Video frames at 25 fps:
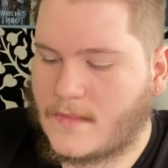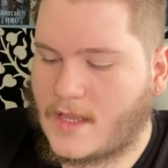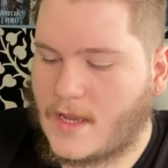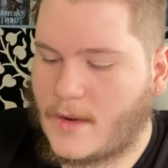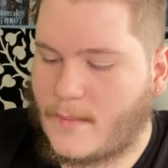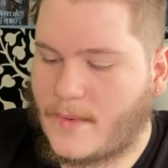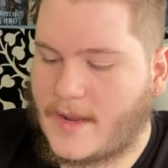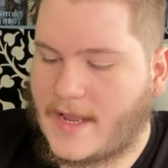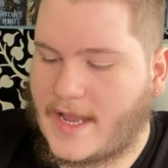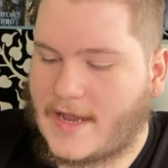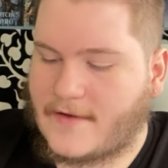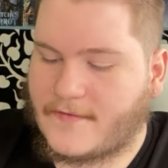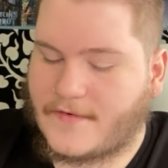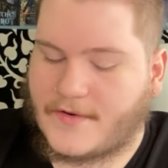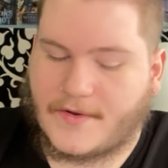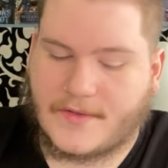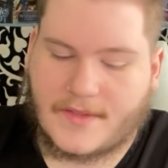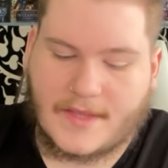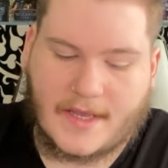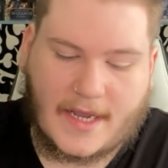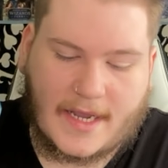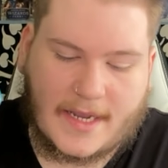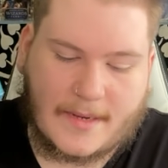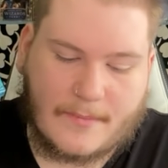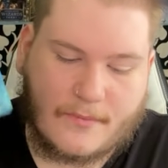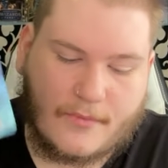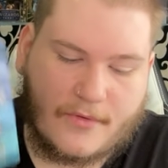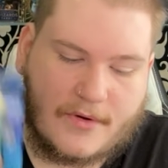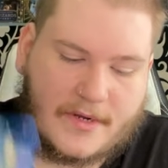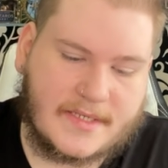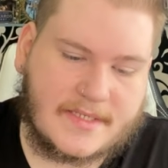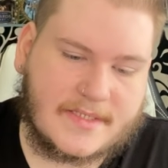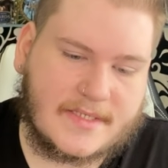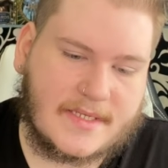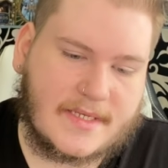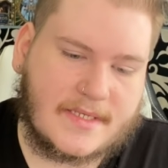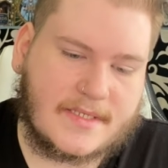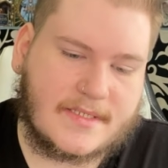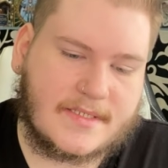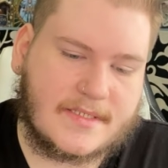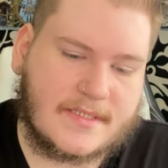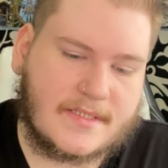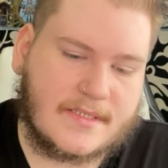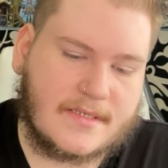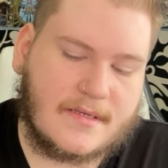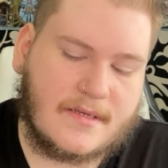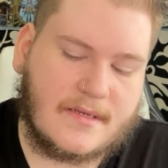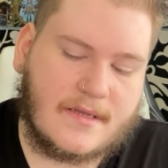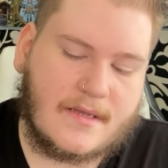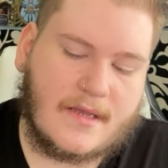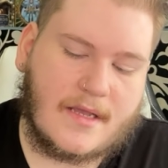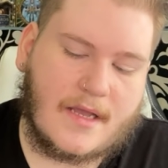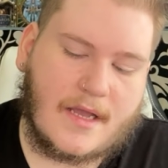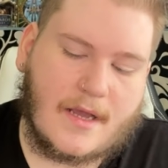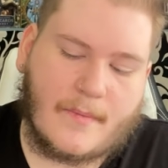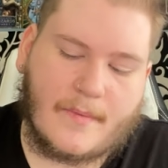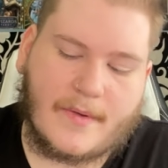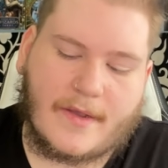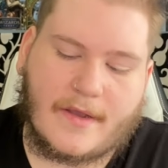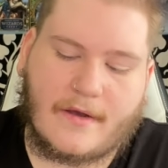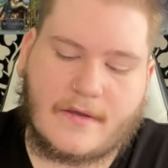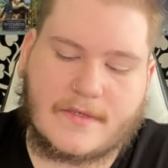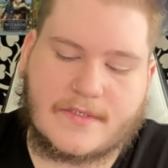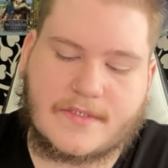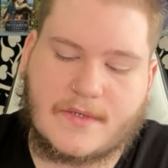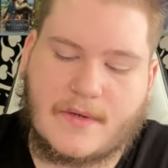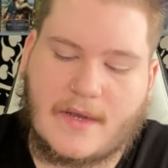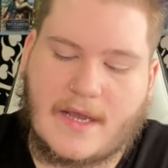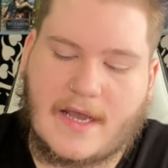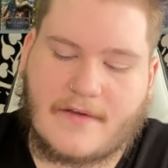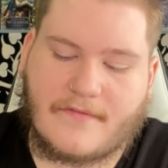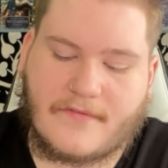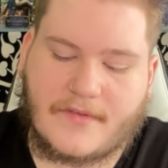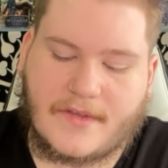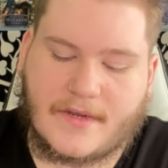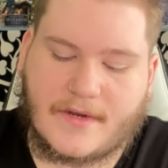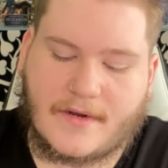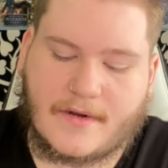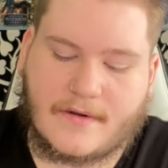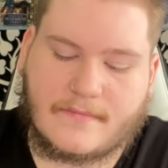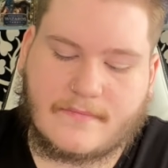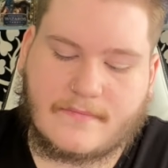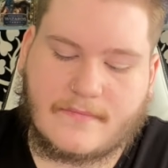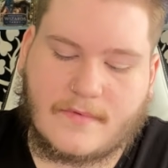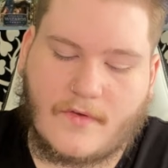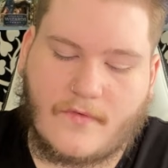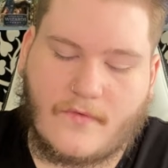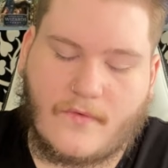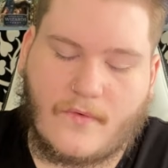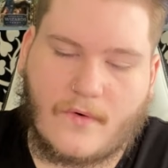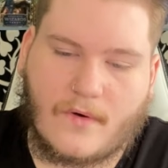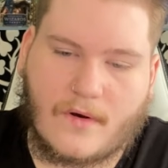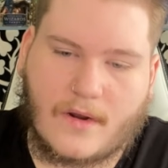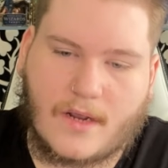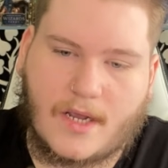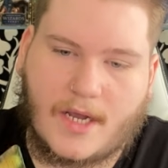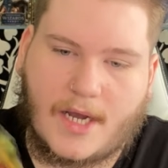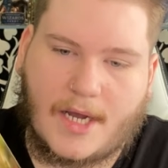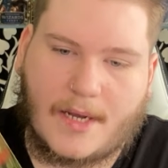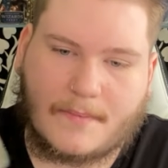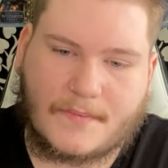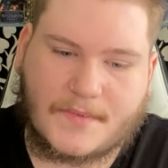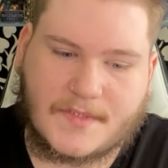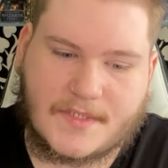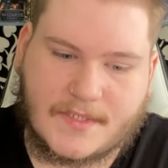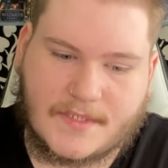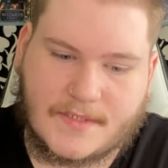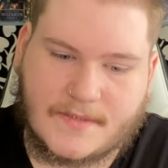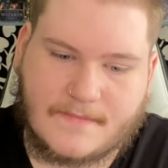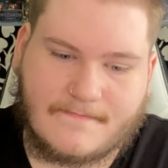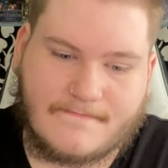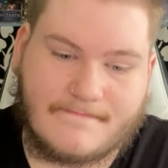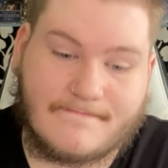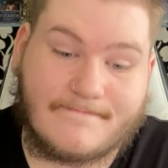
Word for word: And we have here the High Priestess, and we also have here the Four Cups.